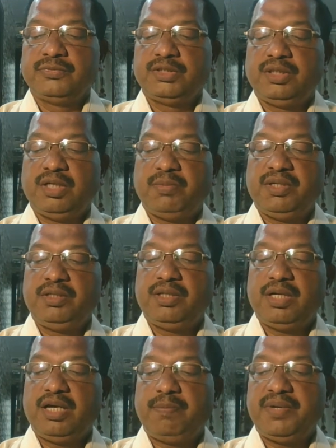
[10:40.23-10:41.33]
Naman,
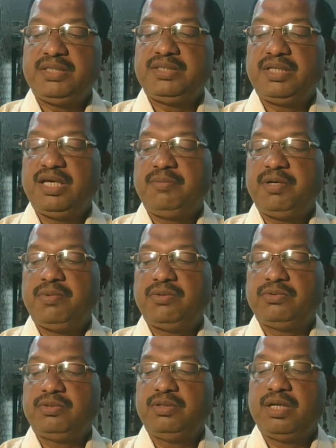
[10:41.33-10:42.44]
apprising him
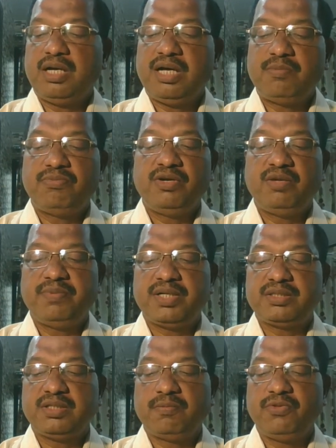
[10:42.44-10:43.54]
about the harmful
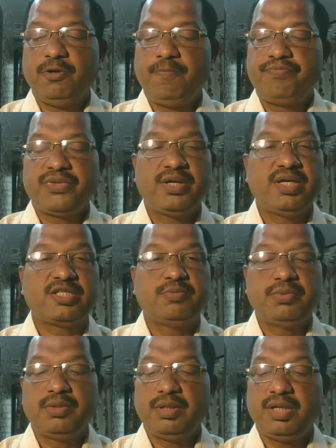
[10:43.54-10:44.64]
effects of the
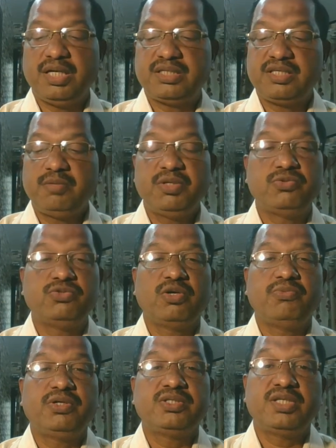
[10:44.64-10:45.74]
extreme use
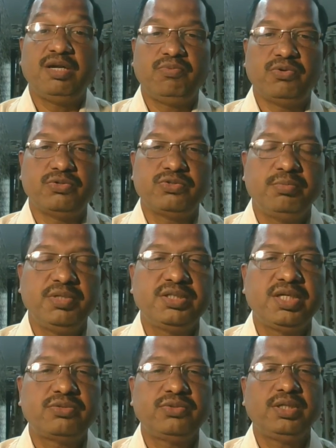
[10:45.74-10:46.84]
of the cell phones. Means
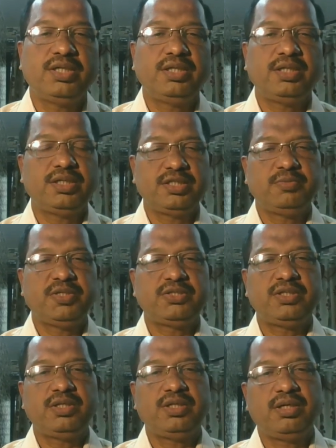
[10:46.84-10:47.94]
actually here it is
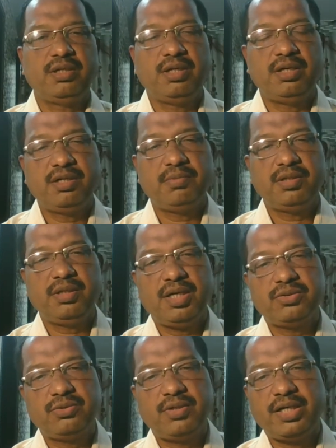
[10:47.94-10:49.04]
mentioned the elder brother
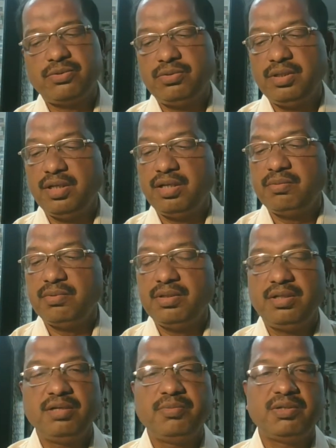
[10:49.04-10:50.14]
has to write to the younger brother
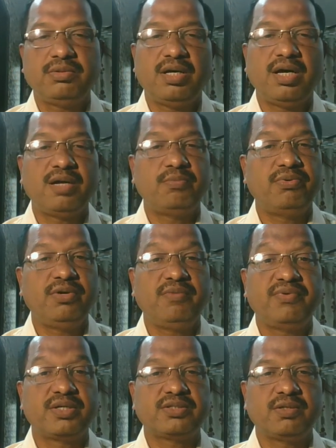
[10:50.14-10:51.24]
about the harmful
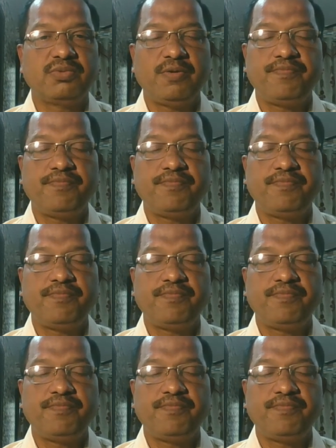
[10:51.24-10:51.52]
effects of the